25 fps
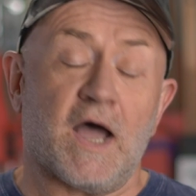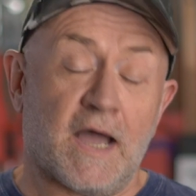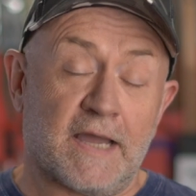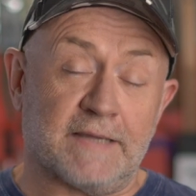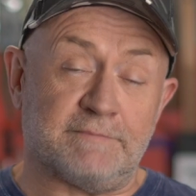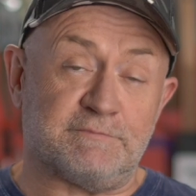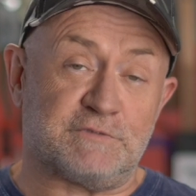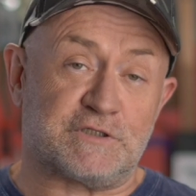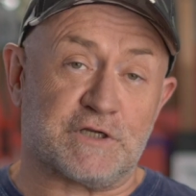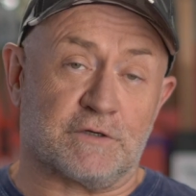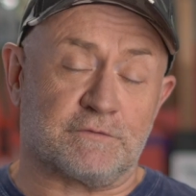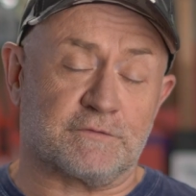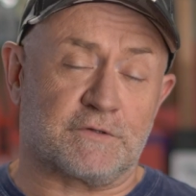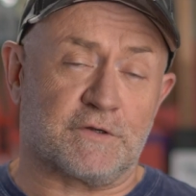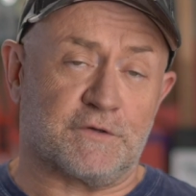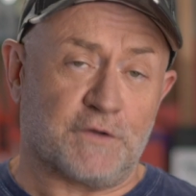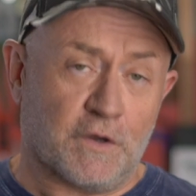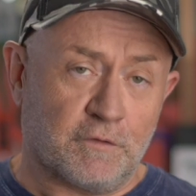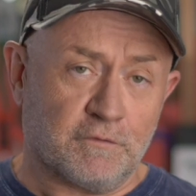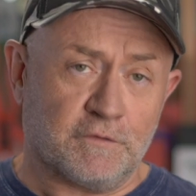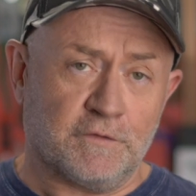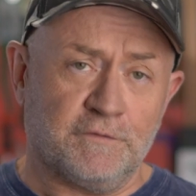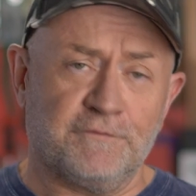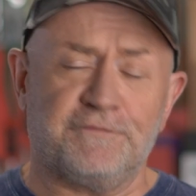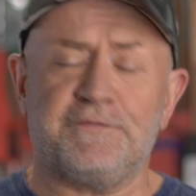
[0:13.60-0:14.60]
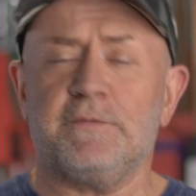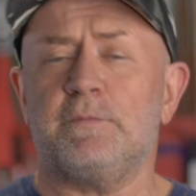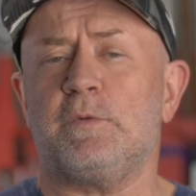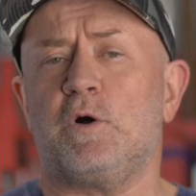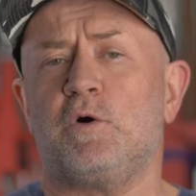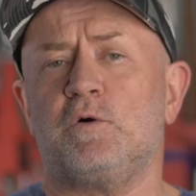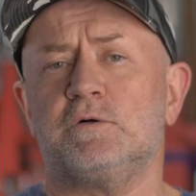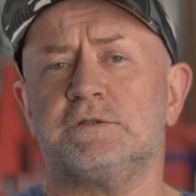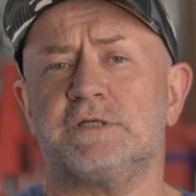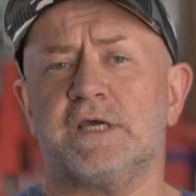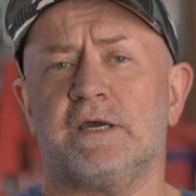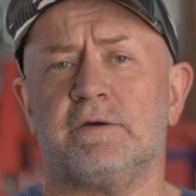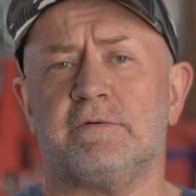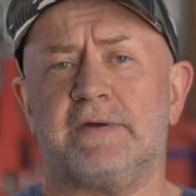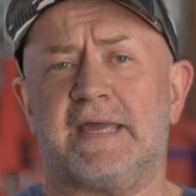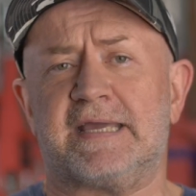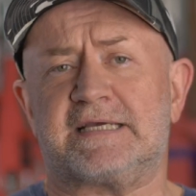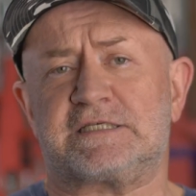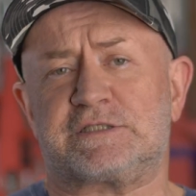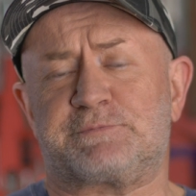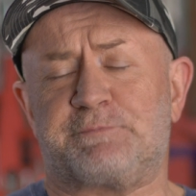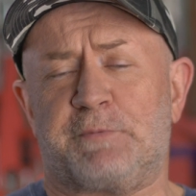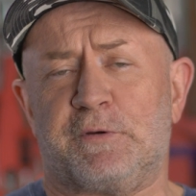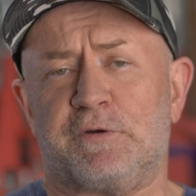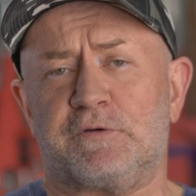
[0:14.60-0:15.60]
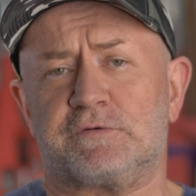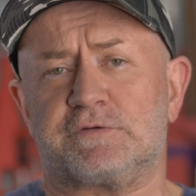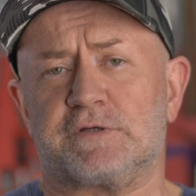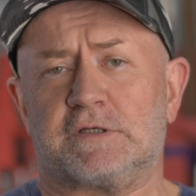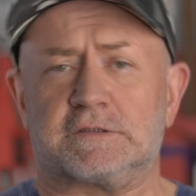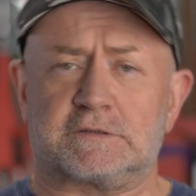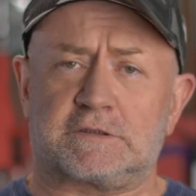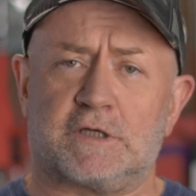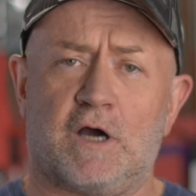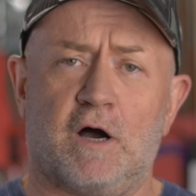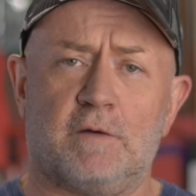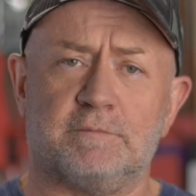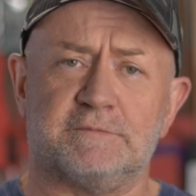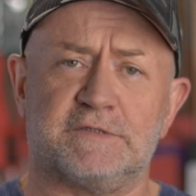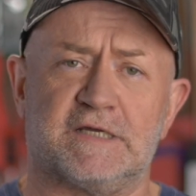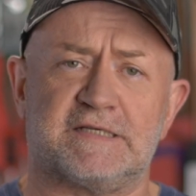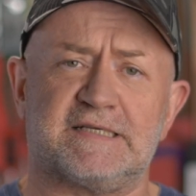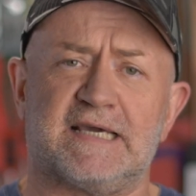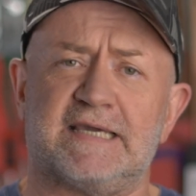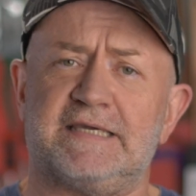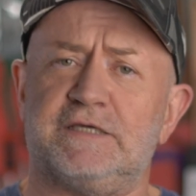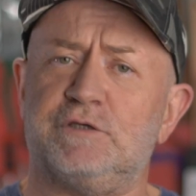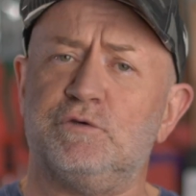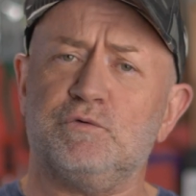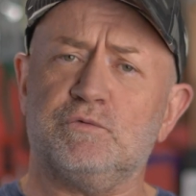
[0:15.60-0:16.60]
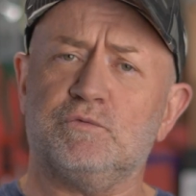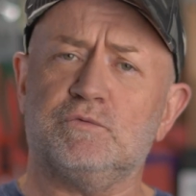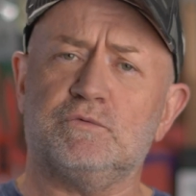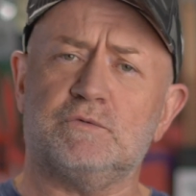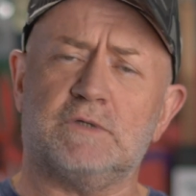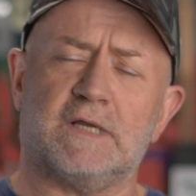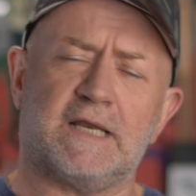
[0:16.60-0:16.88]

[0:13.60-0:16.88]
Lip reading: I'm John Cadogan from autoexpert.com.au,